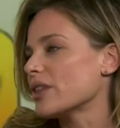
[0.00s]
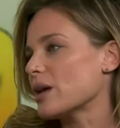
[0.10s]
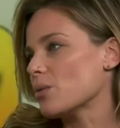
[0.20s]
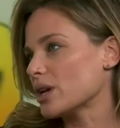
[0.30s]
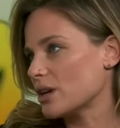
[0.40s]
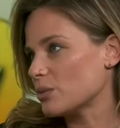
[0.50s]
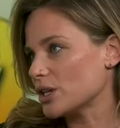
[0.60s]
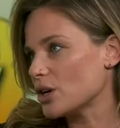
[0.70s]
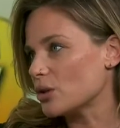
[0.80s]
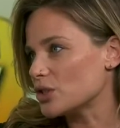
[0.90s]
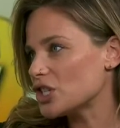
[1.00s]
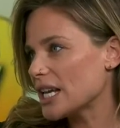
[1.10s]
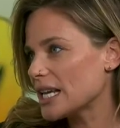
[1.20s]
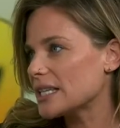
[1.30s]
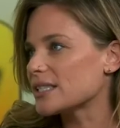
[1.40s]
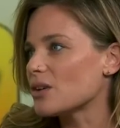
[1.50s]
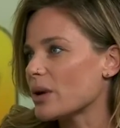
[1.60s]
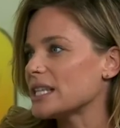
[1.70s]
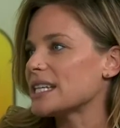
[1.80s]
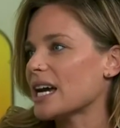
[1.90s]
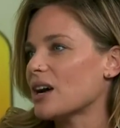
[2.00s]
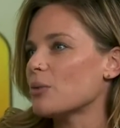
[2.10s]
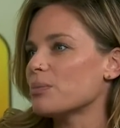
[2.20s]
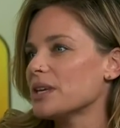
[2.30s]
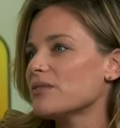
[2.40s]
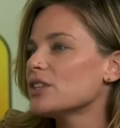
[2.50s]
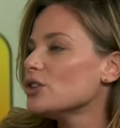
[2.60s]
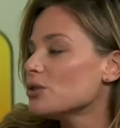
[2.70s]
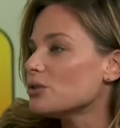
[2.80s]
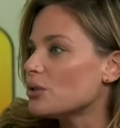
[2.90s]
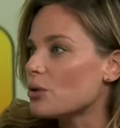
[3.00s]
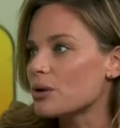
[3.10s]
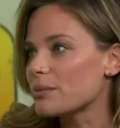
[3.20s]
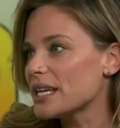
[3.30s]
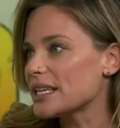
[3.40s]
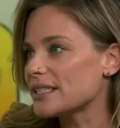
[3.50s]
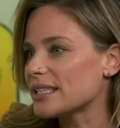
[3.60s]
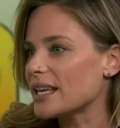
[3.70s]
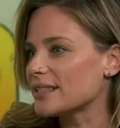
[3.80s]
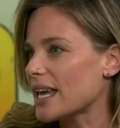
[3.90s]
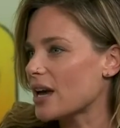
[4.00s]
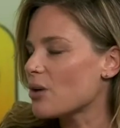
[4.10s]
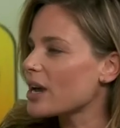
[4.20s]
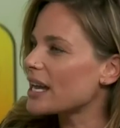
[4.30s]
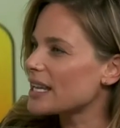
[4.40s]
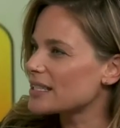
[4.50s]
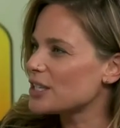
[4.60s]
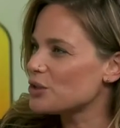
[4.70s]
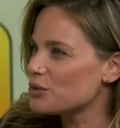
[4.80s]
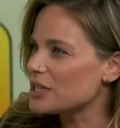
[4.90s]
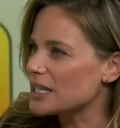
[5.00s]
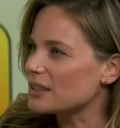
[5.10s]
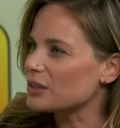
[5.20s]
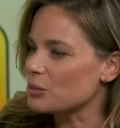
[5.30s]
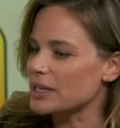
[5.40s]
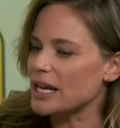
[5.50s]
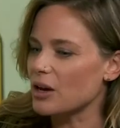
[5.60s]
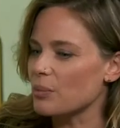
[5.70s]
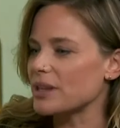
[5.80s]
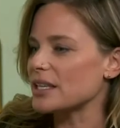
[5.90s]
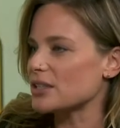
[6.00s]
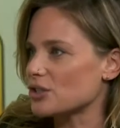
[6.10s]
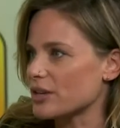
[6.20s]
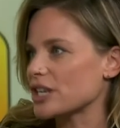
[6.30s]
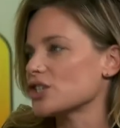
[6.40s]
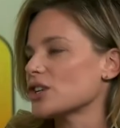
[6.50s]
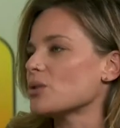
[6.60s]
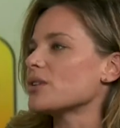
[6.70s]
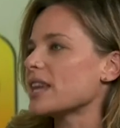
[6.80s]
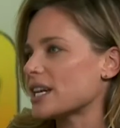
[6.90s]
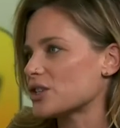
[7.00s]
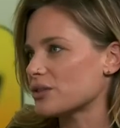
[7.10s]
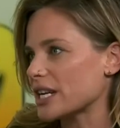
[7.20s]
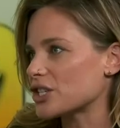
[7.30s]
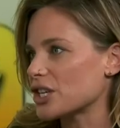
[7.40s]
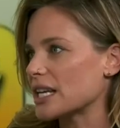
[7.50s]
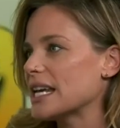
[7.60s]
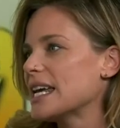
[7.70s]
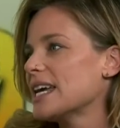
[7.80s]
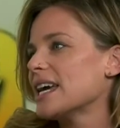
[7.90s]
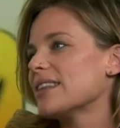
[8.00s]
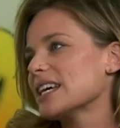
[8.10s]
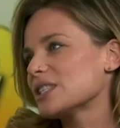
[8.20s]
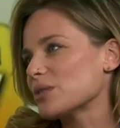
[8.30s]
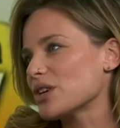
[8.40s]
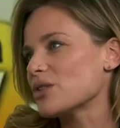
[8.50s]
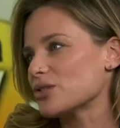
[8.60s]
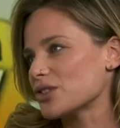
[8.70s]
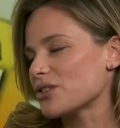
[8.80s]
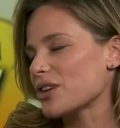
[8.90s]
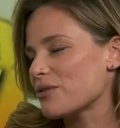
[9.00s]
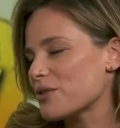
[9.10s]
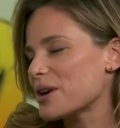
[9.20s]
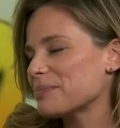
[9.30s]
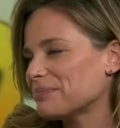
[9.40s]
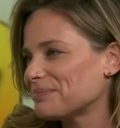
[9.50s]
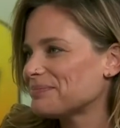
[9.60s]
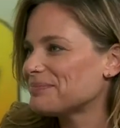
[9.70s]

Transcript: that one on one coaching is going to help even you or me say, okay, I guess I do need a little bit of help in this direction or that direction. And that's what the coaches are there for. Yeah,